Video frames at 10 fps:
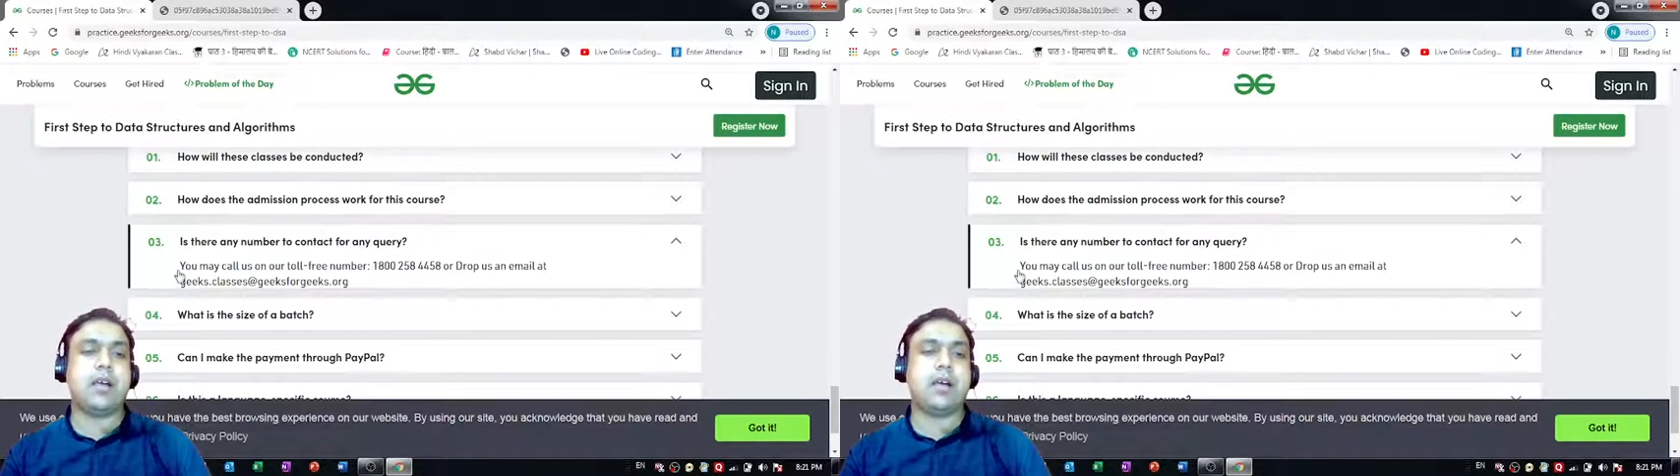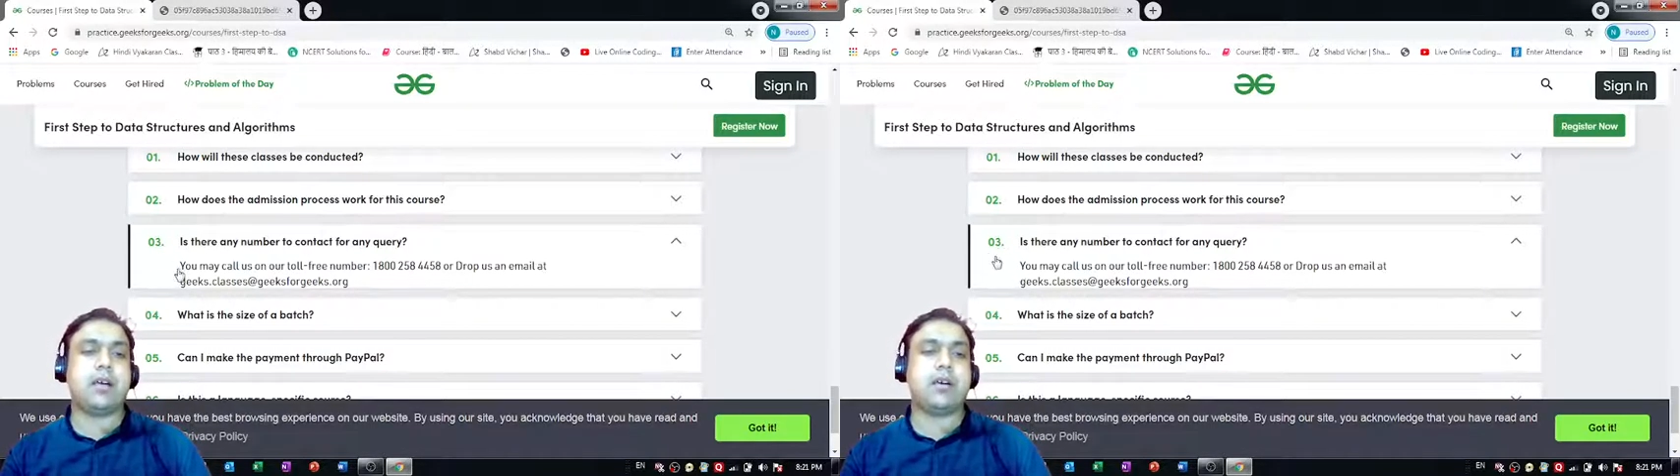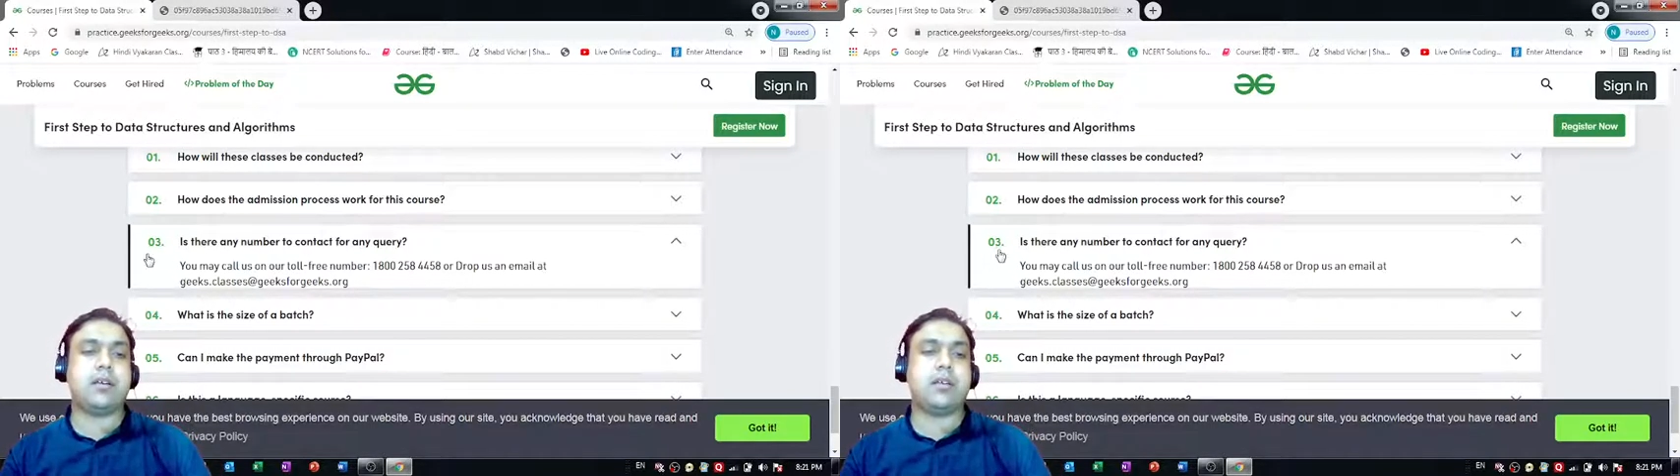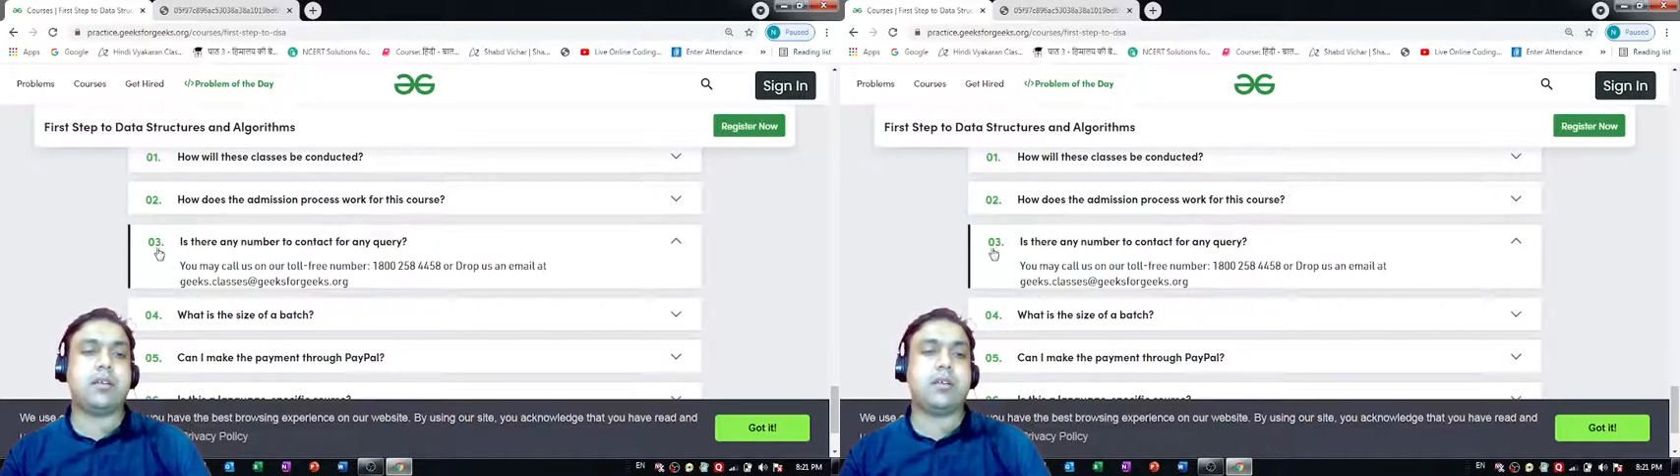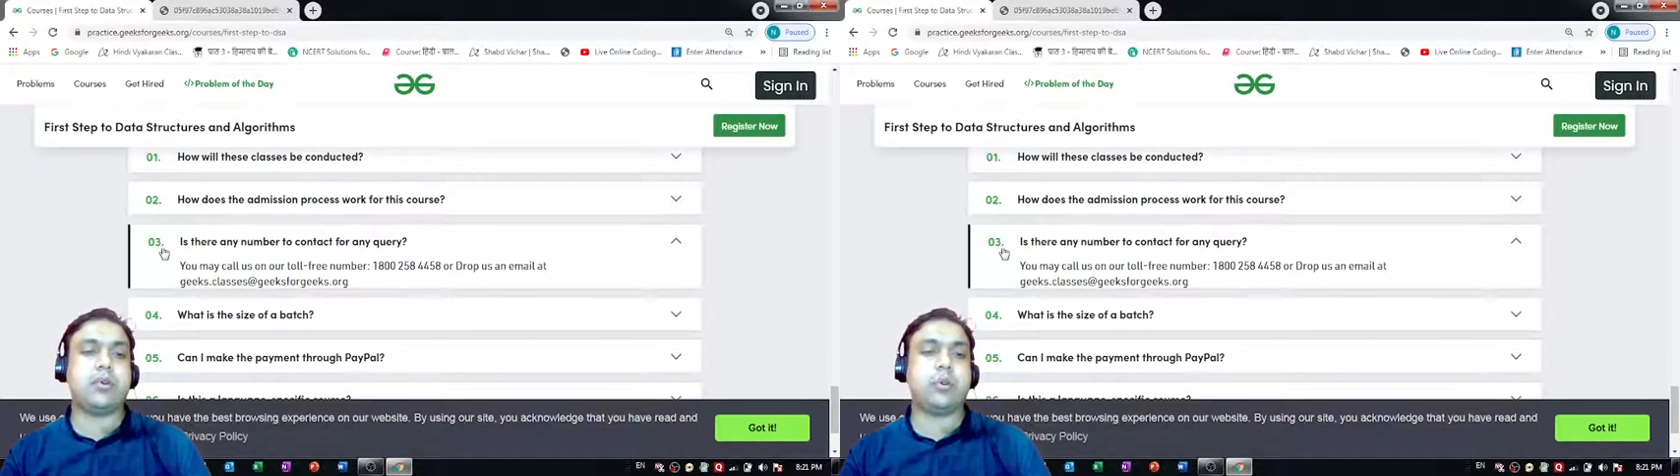
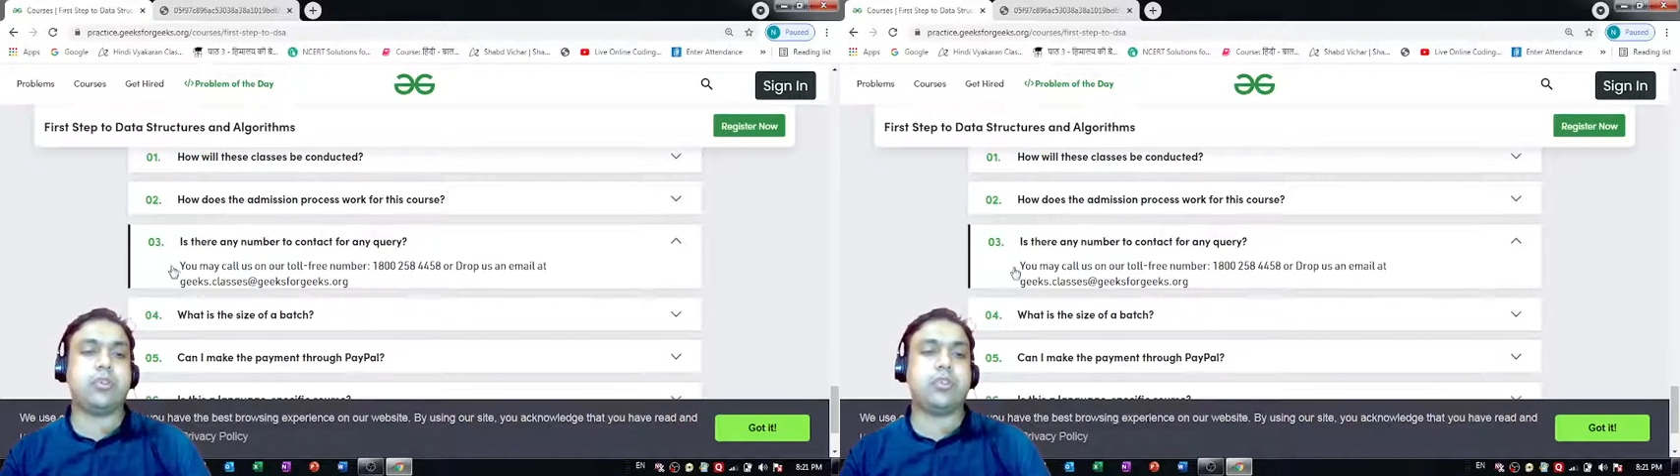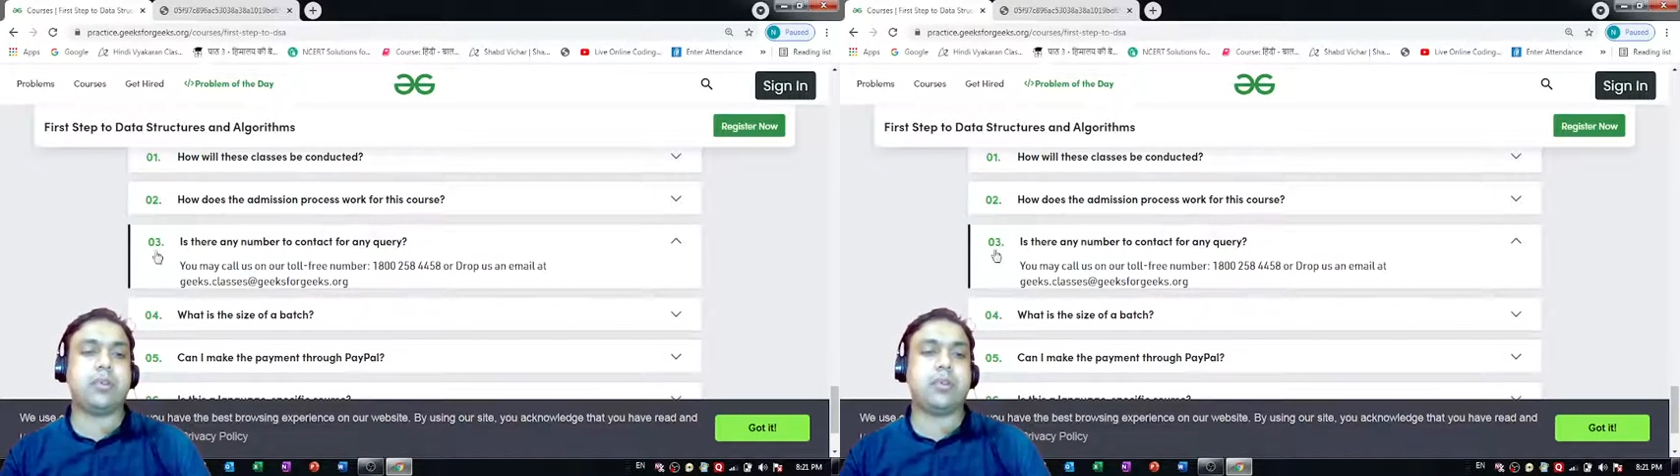question number